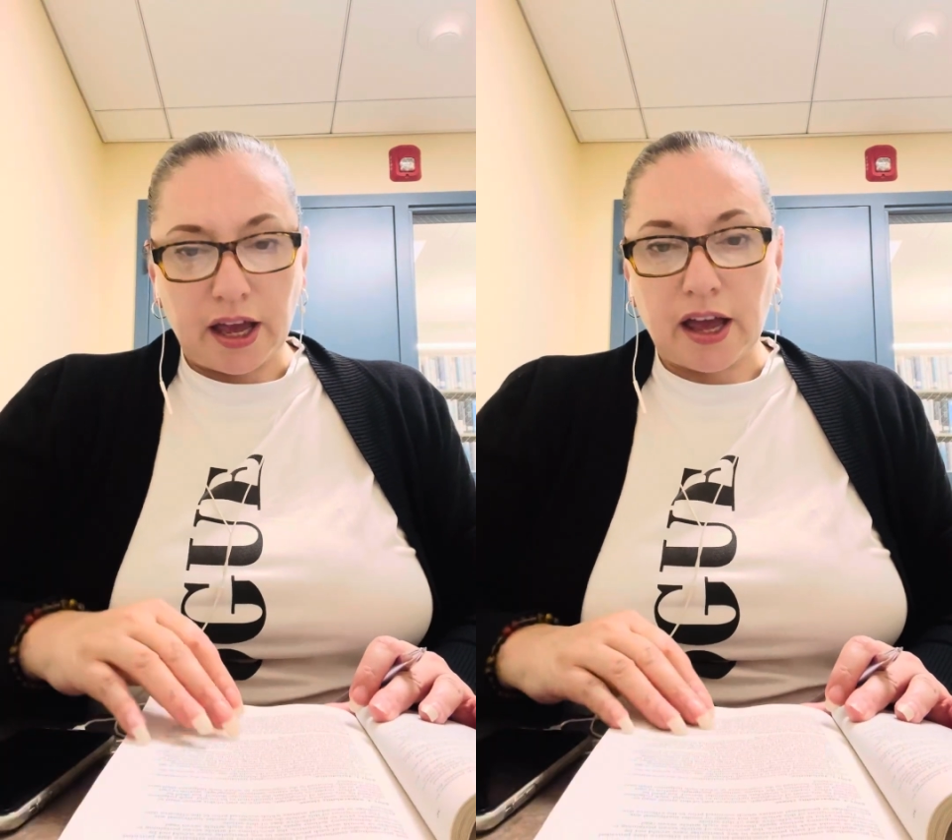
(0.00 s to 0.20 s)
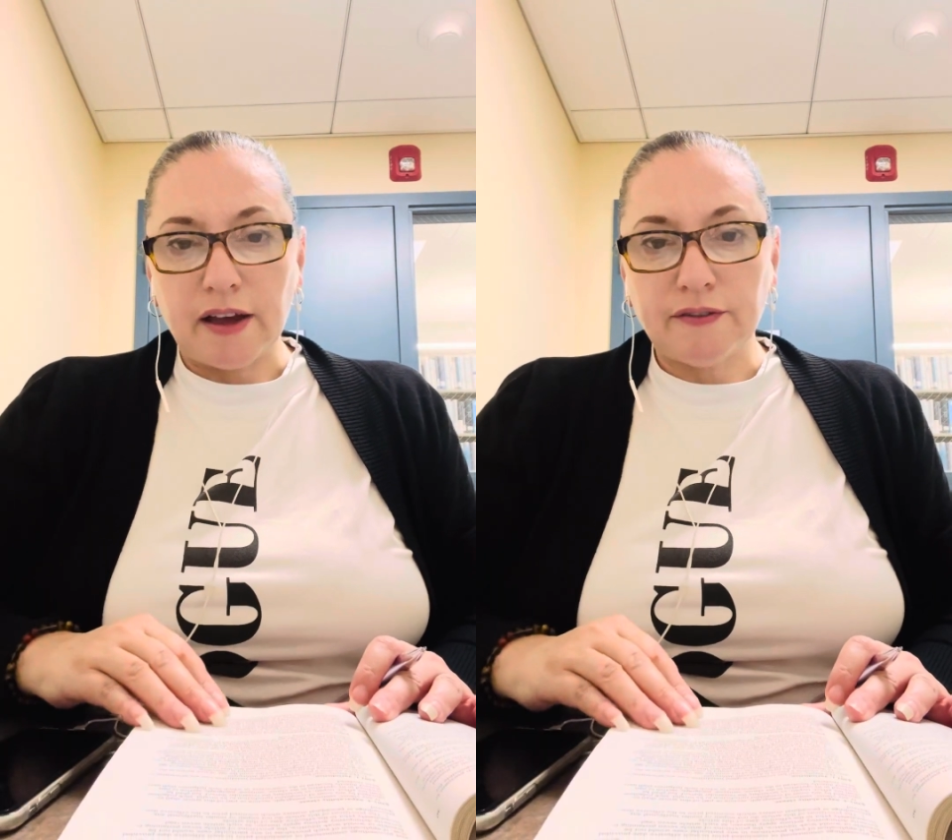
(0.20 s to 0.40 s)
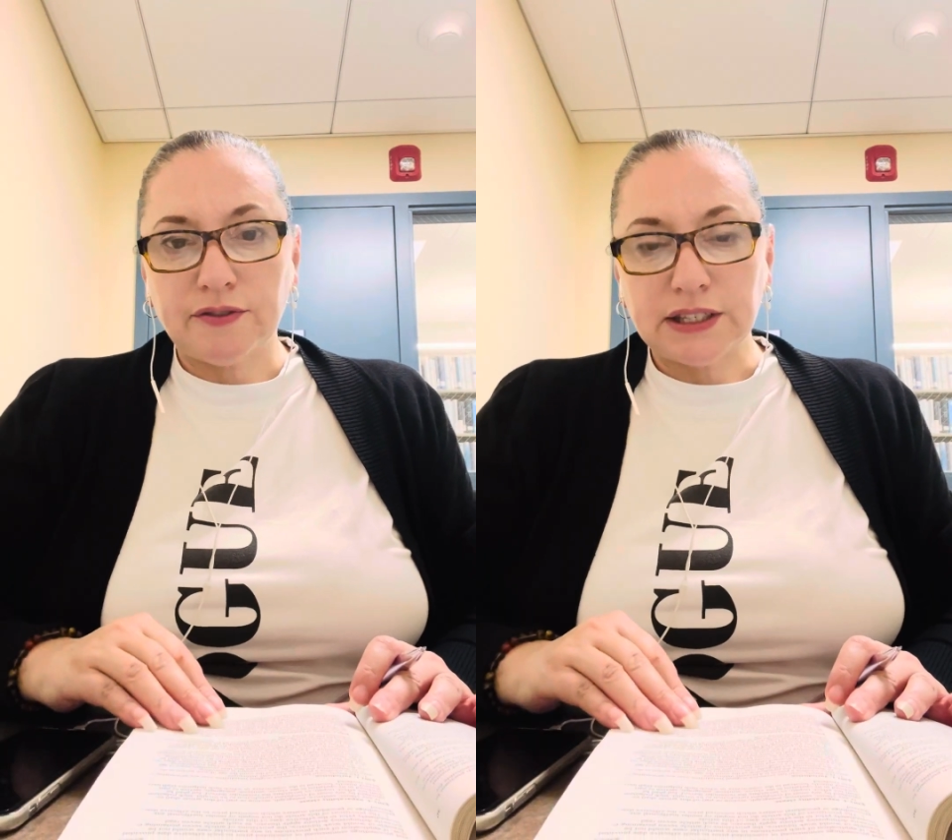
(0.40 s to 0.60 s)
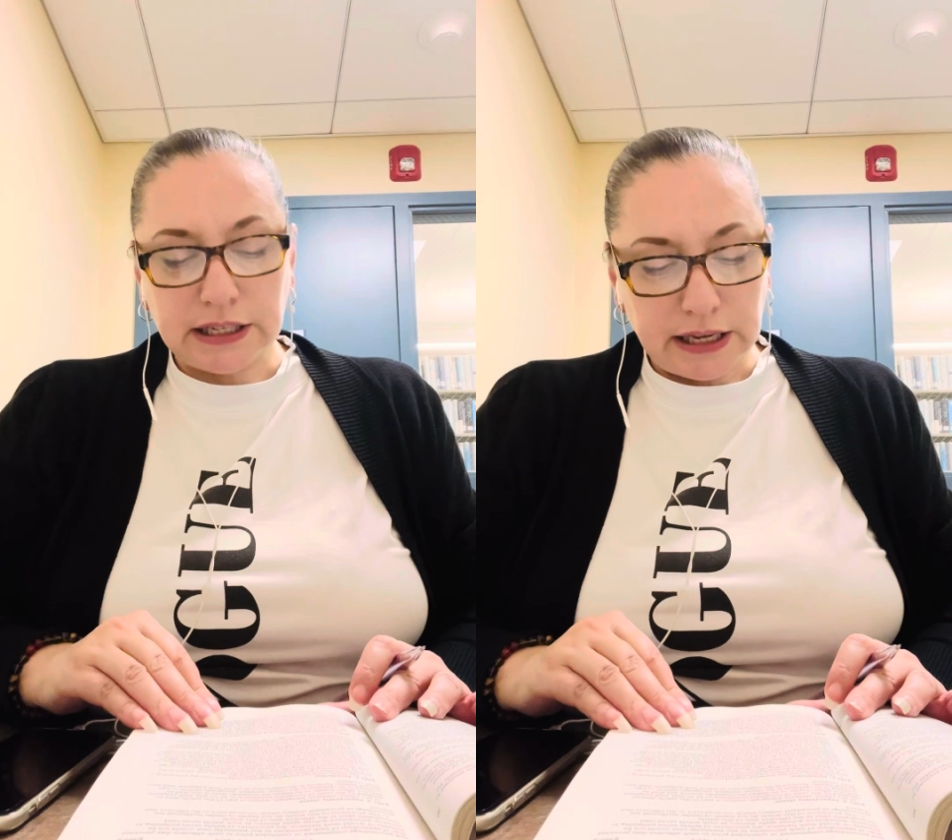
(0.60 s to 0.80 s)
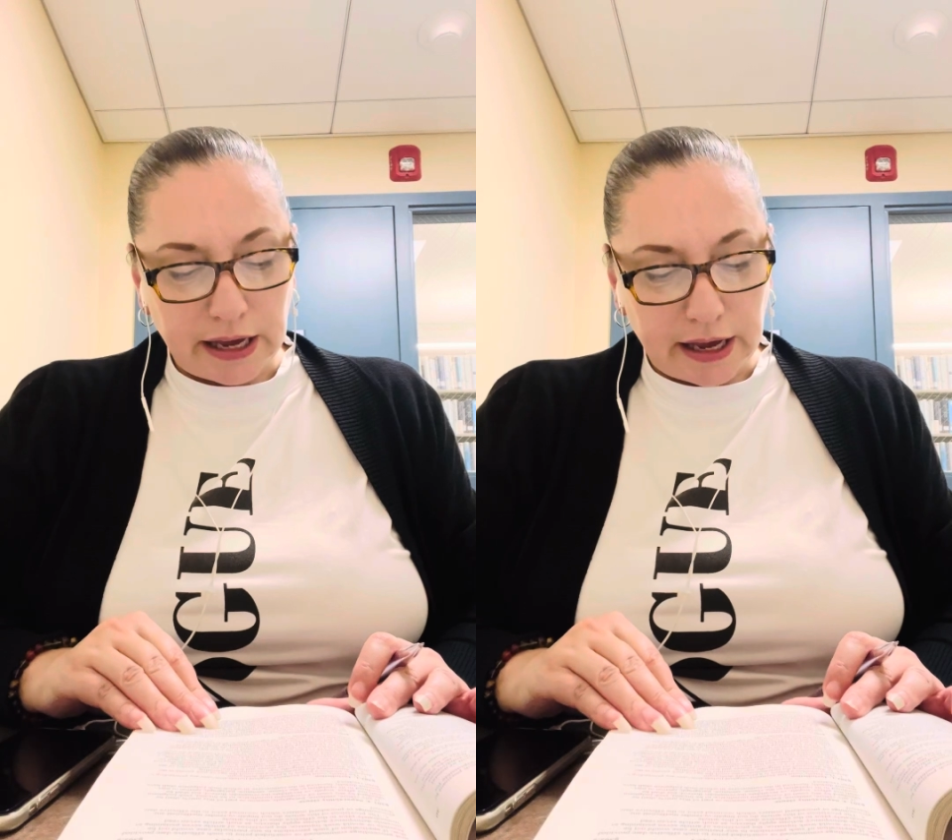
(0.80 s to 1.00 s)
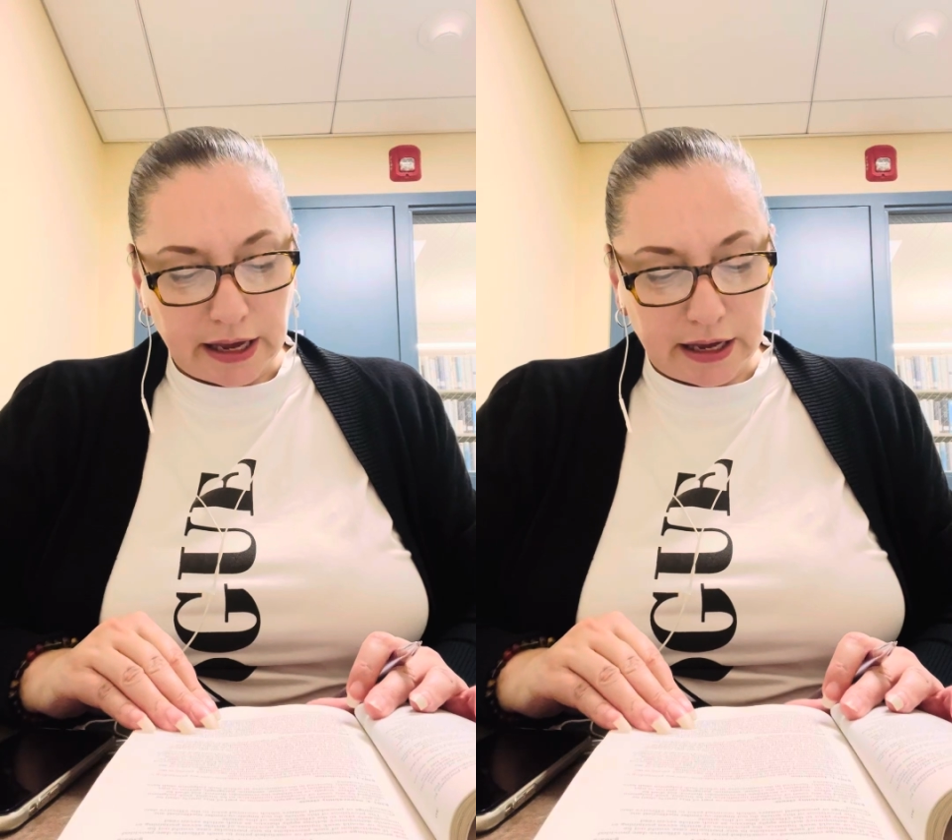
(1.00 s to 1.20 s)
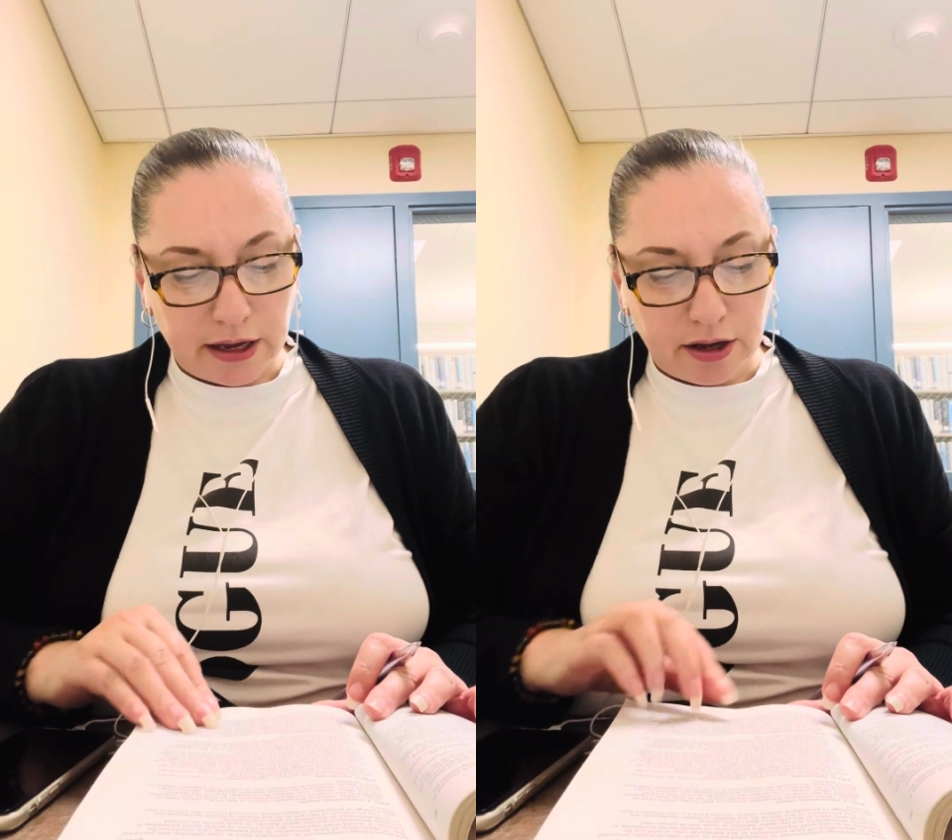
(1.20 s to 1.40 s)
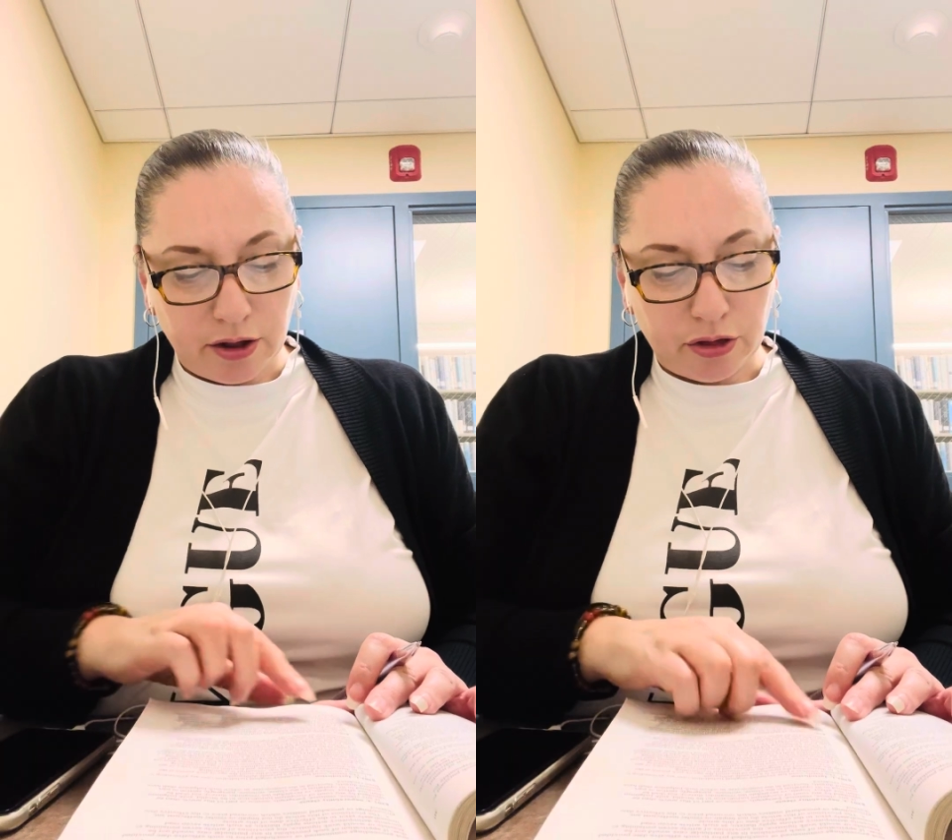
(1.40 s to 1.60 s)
FCA